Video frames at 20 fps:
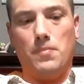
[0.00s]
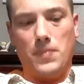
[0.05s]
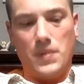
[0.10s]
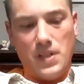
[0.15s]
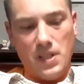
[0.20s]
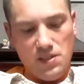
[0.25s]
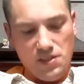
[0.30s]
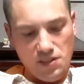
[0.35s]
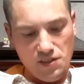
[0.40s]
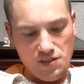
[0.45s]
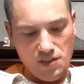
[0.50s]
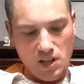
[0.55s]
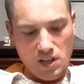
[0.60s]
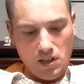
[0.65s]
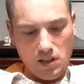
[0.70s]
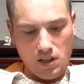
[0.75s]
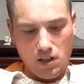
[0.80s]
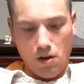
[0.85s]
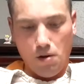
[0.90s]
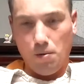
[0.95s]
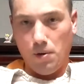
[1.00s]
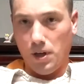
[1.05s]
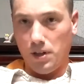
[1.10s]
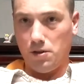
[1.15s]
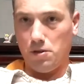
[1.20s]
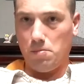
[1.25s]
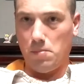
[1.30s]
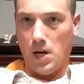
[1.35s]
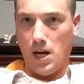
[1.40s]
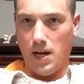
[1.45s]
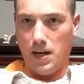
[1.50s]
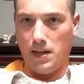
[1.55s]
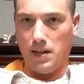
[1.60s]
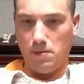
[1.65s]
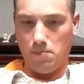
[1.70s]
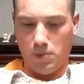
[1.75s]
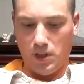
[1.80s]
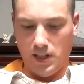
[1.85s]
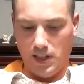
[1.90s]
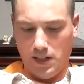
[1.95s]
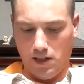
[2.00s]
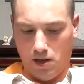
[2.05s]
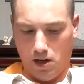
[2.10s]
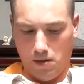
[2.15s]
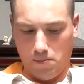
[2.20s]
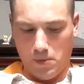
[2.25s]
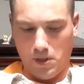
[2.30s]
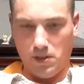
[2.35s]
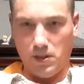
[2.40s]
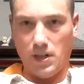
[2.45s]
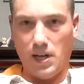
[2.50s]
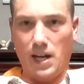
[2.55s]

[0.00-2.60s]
This is gonna go under my plate armor,